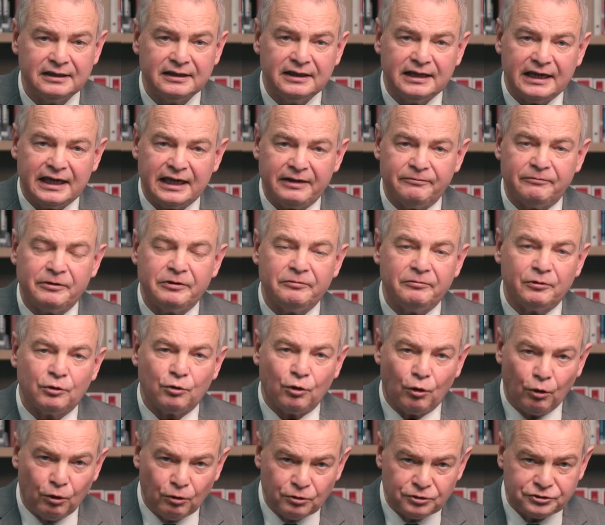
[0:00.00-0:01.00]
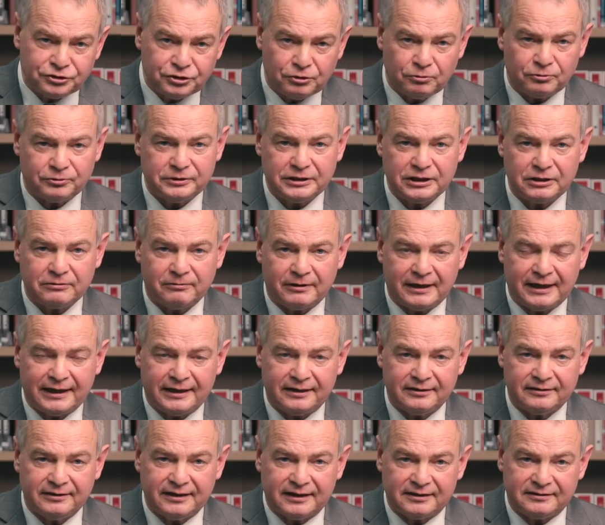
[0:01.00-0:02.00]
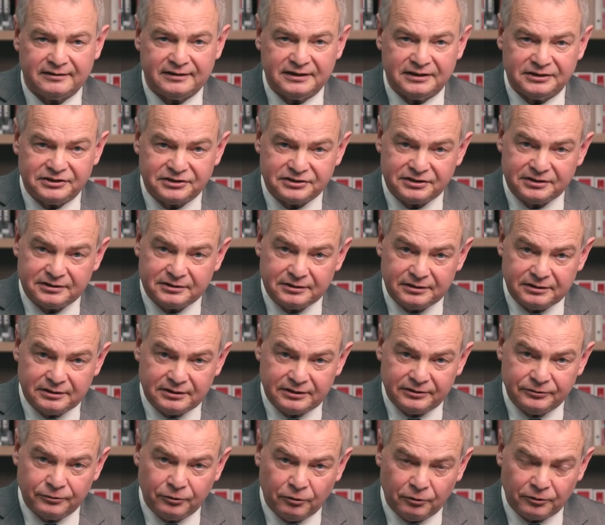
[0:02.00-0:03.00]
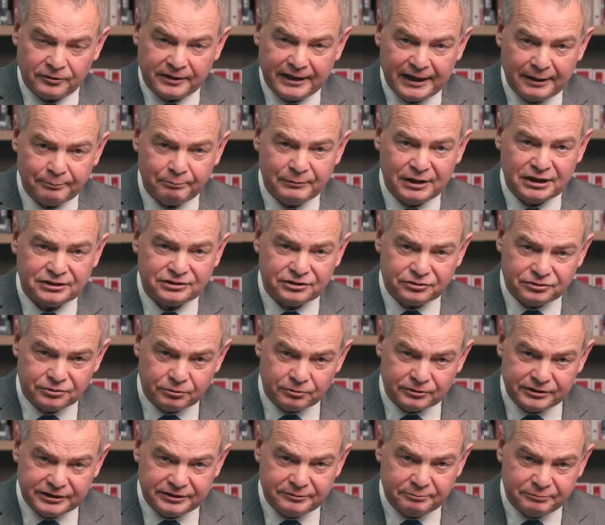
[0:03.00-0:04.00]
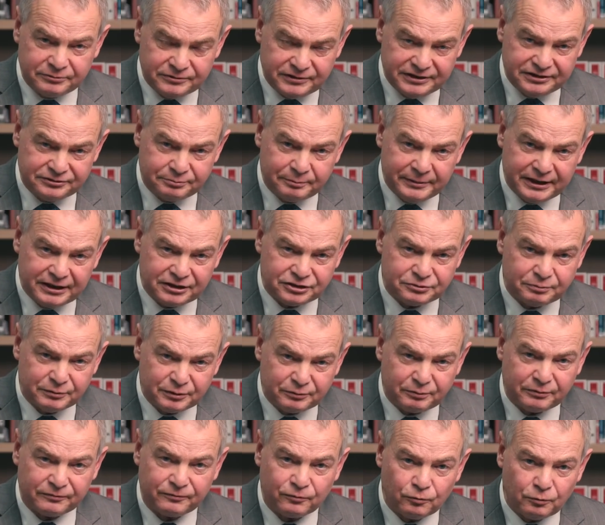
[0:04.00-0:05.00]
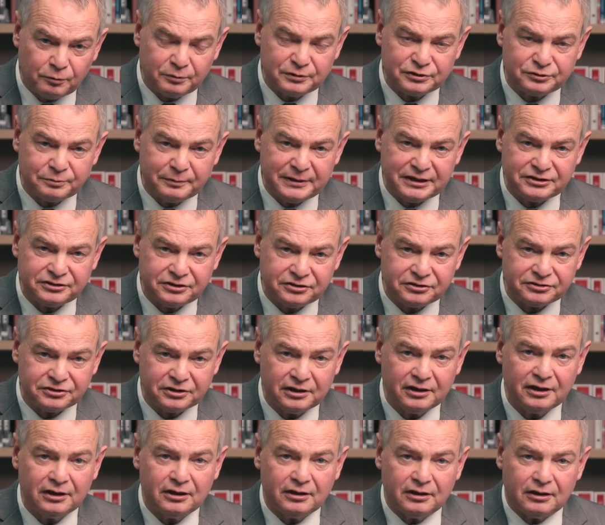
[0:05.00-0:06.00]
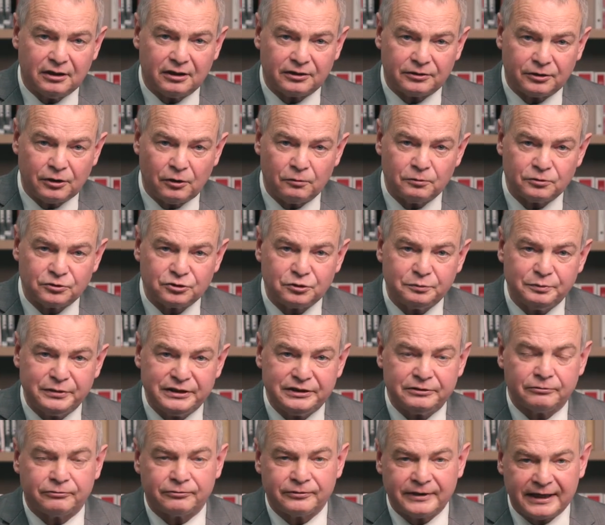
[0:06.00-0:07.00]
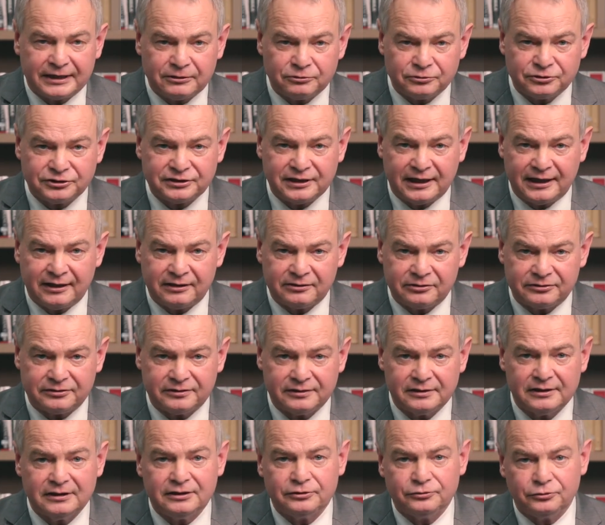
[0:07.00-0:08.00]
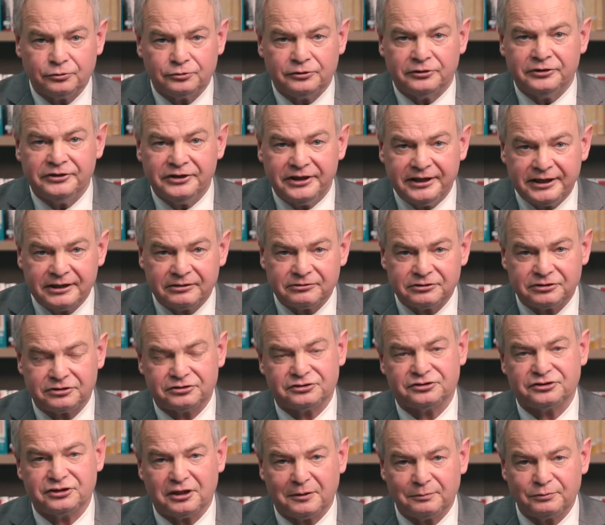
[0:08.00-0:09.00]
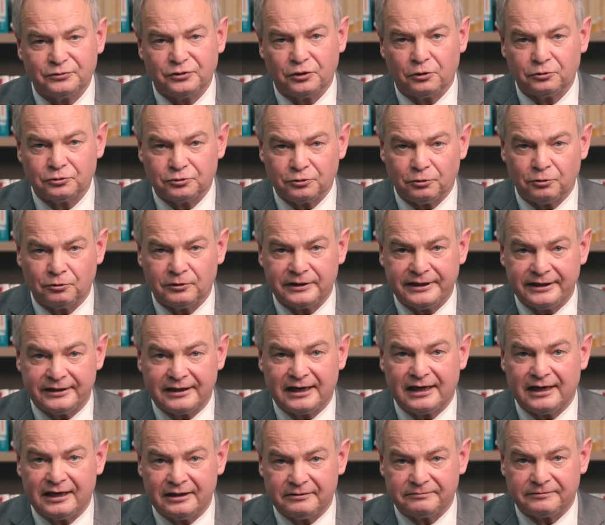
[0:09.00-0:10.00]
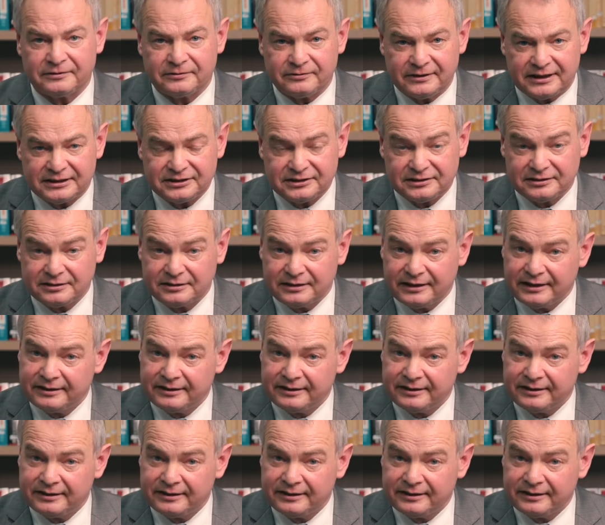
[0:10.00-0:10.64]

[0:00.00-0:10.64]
And we will also require that these non-GAAP measures or these management performance measures are going to be reconciled to the nearest subtotal in IFRS.